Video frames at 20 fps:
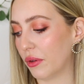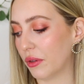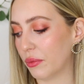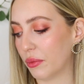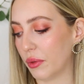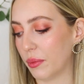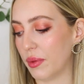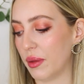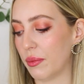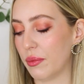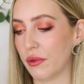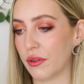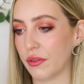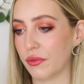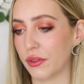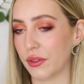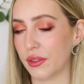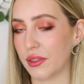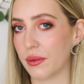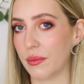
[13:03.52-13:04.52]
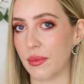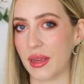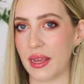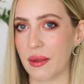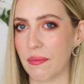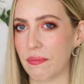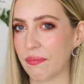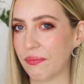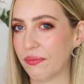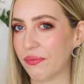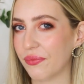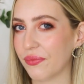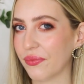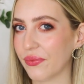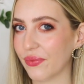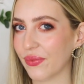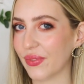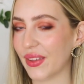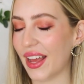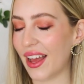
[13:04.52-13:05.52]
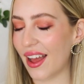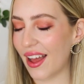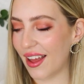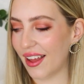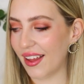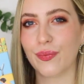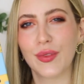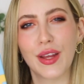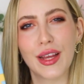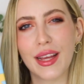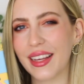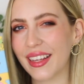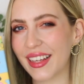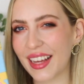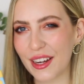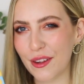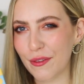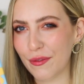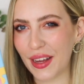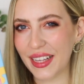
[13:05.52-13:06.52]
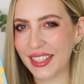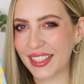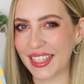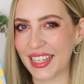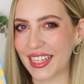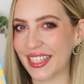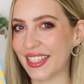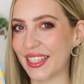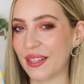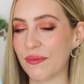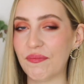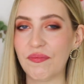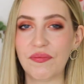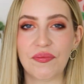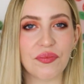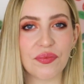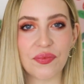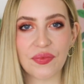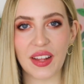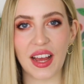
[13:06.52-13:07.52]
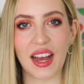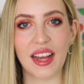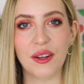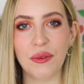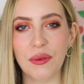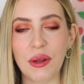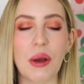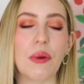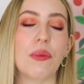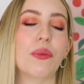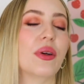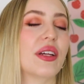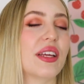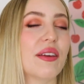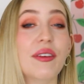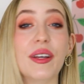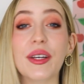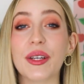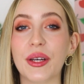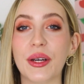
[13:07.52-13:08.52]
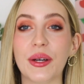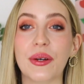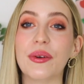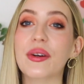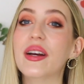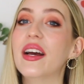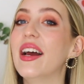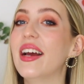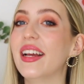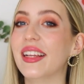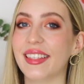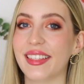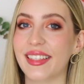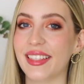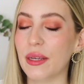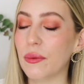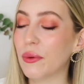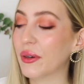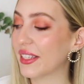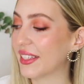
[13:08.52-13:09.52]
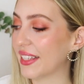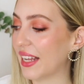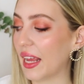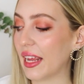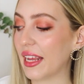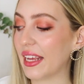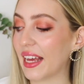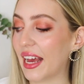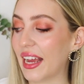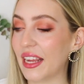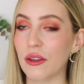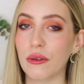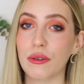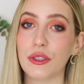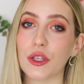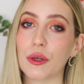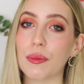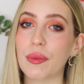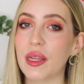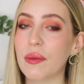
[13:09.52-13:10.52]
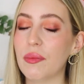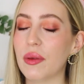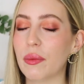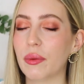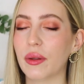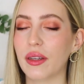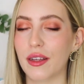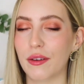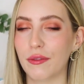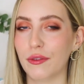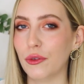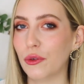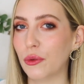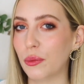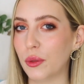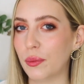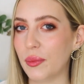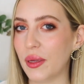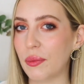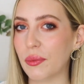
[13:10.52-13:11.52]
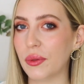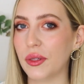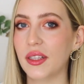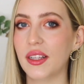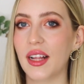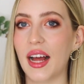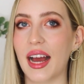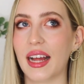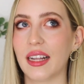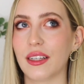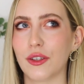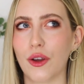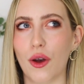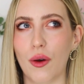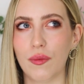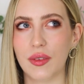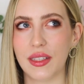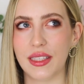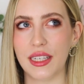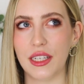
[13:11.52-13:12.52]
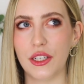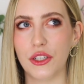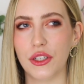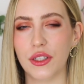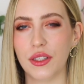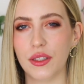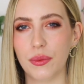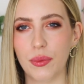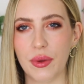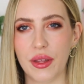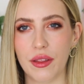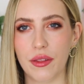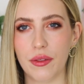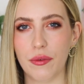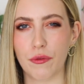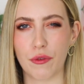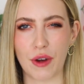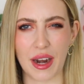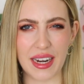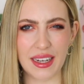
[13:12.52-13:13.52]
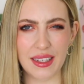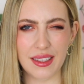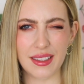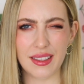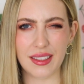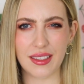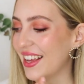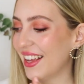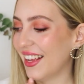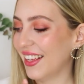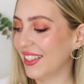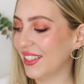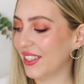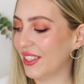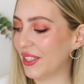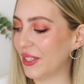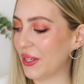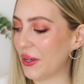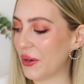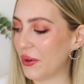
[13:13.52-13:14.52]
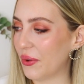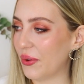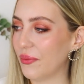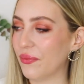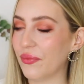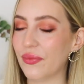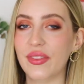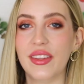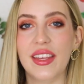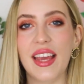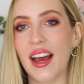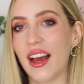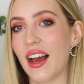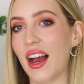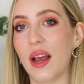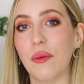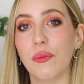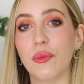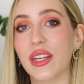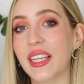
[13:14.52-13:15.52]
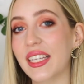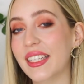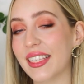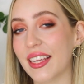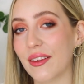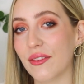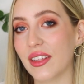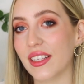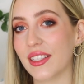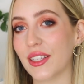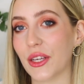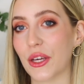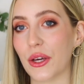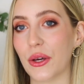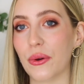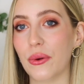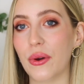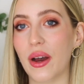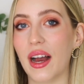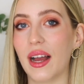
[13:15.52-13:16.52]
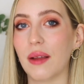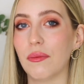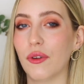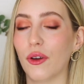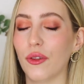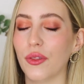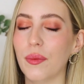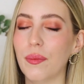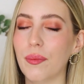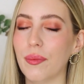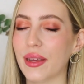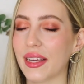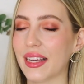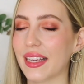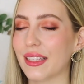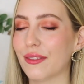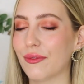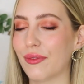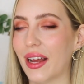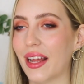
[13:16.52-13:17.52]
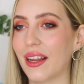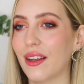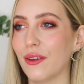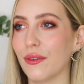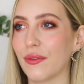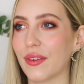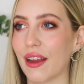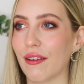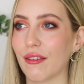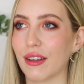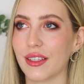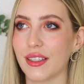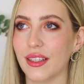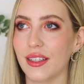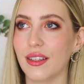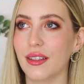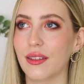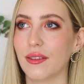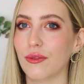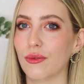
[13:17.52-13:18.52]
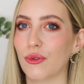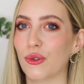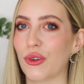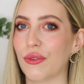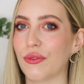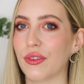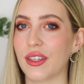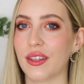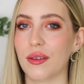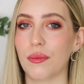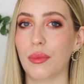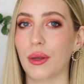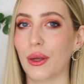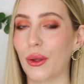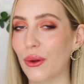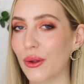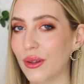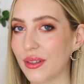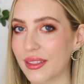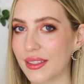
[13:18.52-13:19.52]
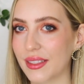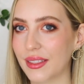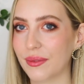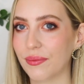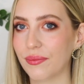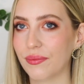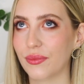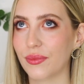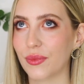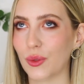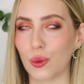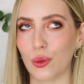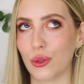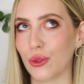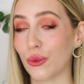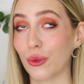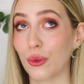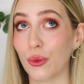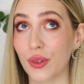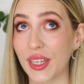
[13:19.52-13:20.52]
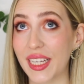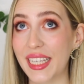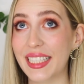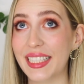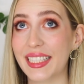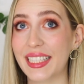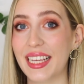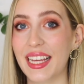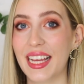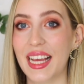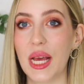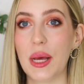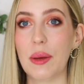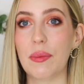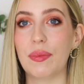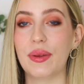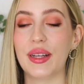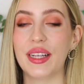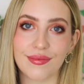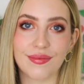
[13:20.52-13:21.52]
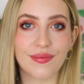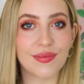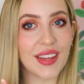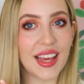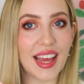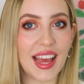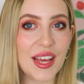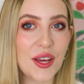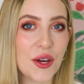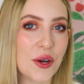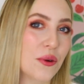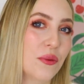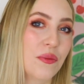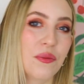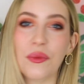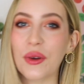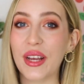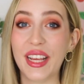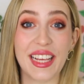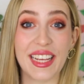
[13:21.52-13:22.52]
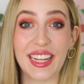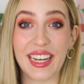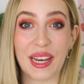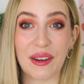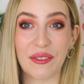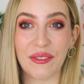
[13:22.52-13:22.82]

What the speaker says: the world will be beautiful to me. Kind of fascinating. I don't know, we'll give it a go, see what it's like. I know so many people love Normal People and conversations with friends. So yeah, I'm willing to give this a go. I'm not the biggest fan of character-driven plots or stories, but hey ho, we're here